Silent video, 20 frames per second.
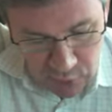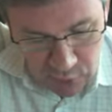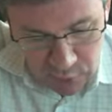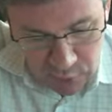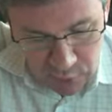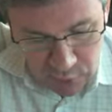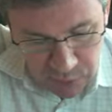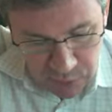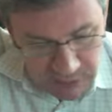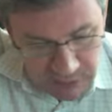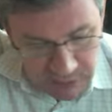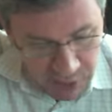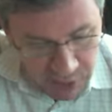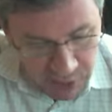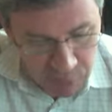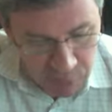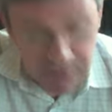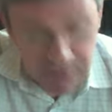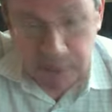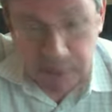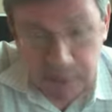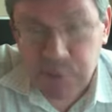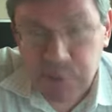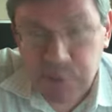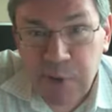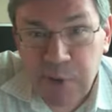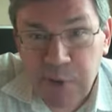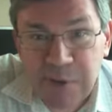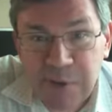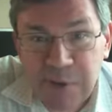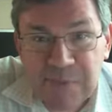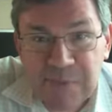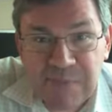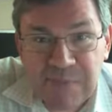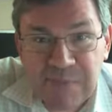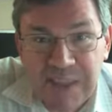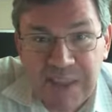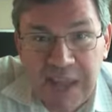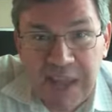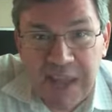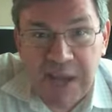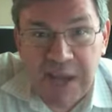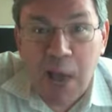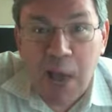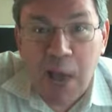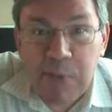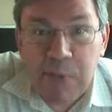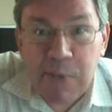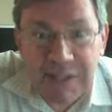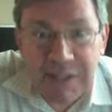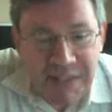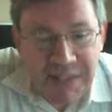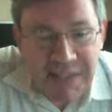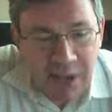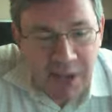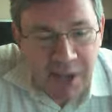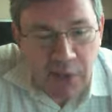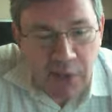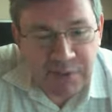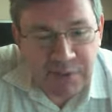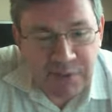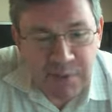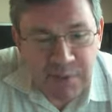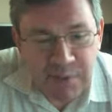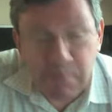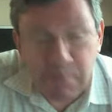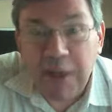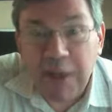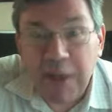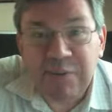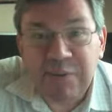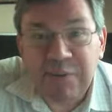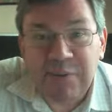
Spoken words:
So that's how the things work. And now we can get on to the practical.